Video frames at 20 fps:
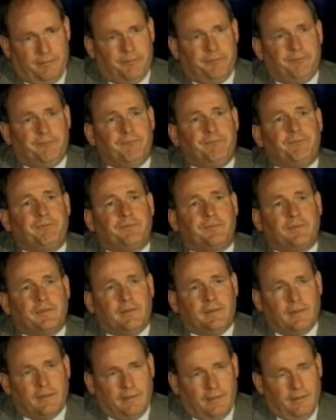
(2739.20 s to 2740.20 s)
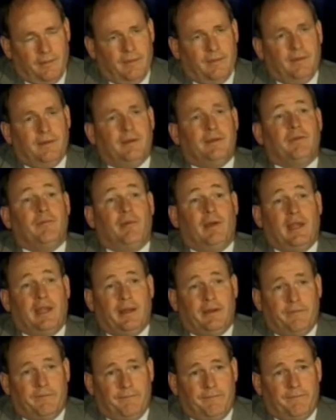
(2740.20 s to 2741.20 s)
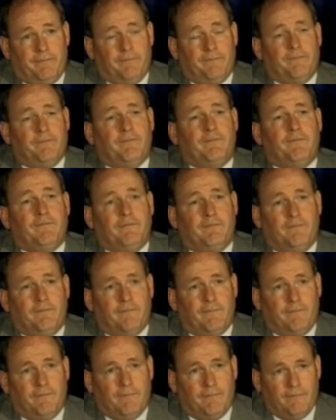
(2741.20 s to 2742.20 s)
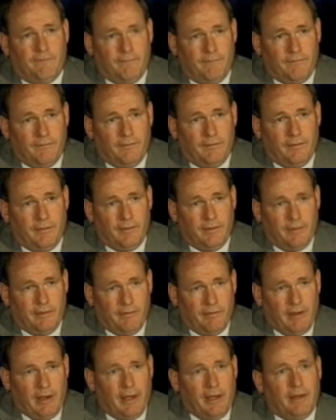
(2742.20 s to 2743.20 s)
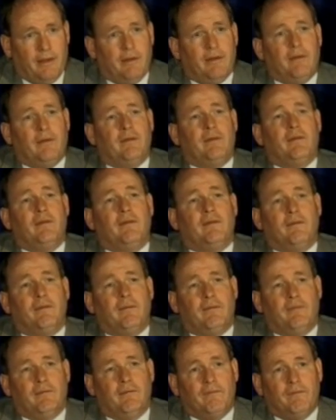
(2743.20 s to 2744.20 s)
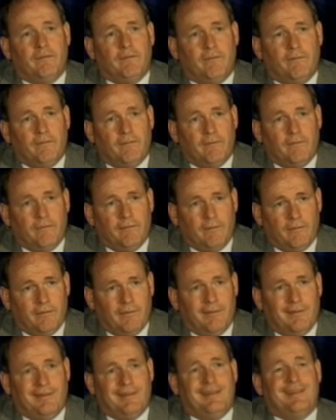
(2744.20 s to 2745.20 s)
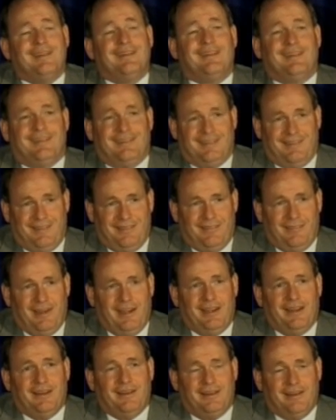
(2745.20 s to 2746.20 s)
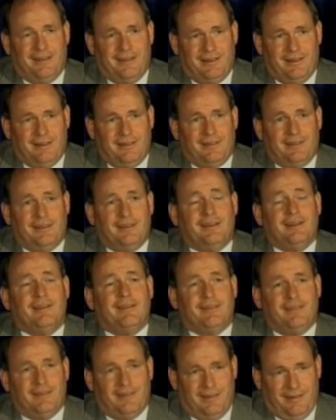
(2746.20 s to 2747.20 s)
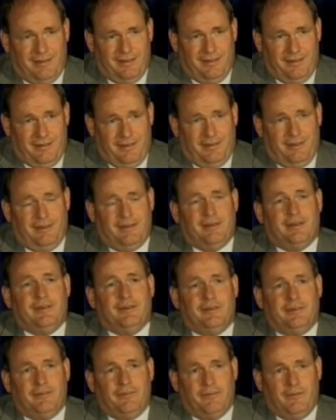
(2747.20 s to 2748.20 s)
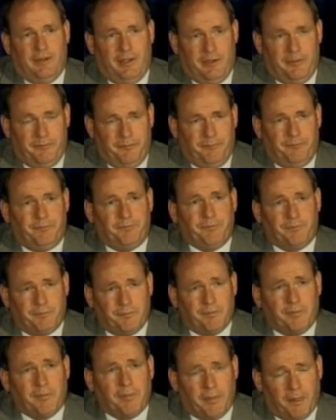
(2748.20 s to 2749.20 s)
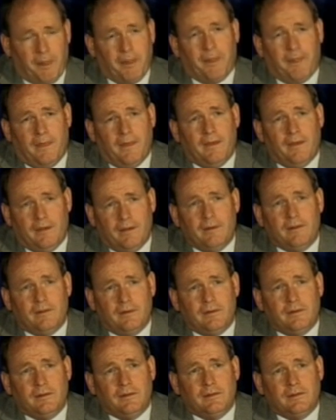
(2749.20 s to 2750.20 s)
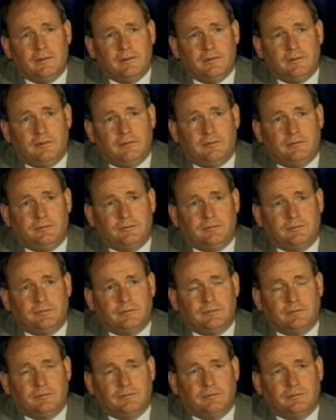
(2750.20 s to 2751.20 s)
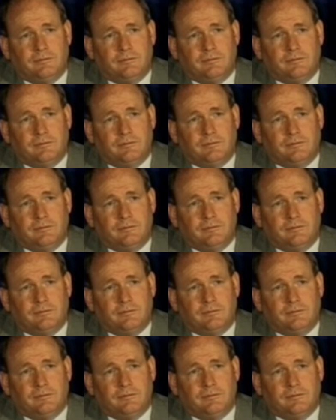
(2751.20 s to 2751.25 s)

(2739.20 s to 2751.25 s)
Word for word: uh, international boundaries with, uh, right. uh, examples like the Stuxnet worm. Right. Their thing was either developed by either Israel or the U.S. as a way to shut down the Iranian nuclear project. Uh, one of my concerns is if,